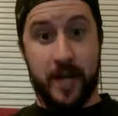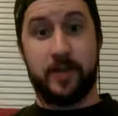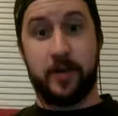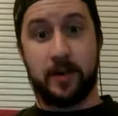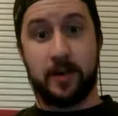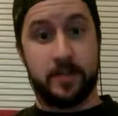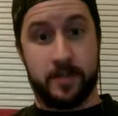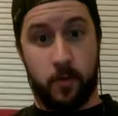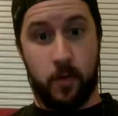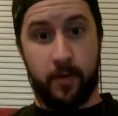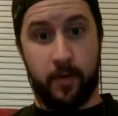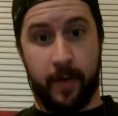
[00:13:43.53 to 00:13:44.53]
Hurts is the
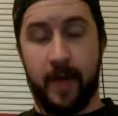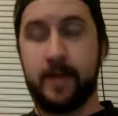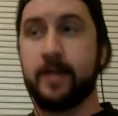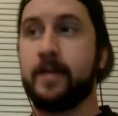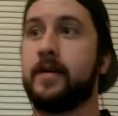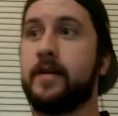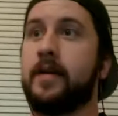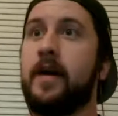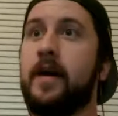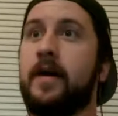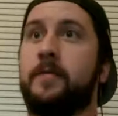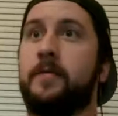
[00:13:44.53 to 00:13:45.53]
quarterback.
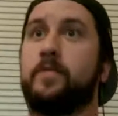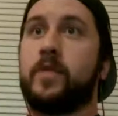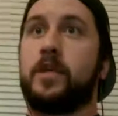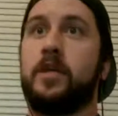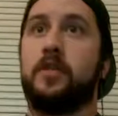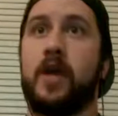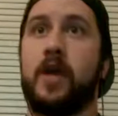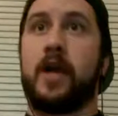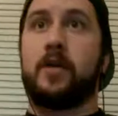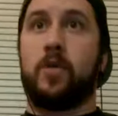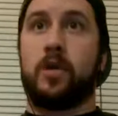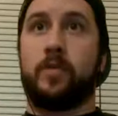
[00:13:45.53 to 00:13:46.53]
You've got a
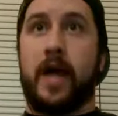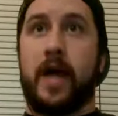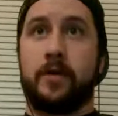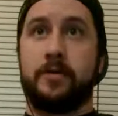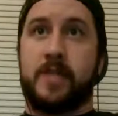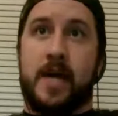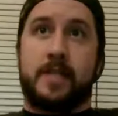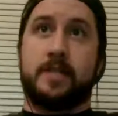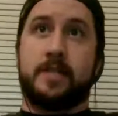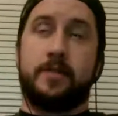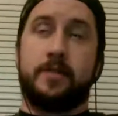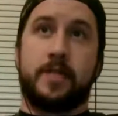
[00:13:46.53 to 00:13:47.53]
quarterback who's got the
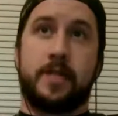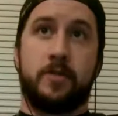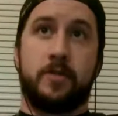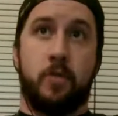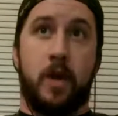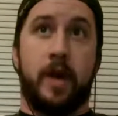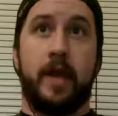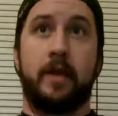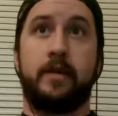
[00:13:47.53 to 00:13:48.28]
skill set to run it.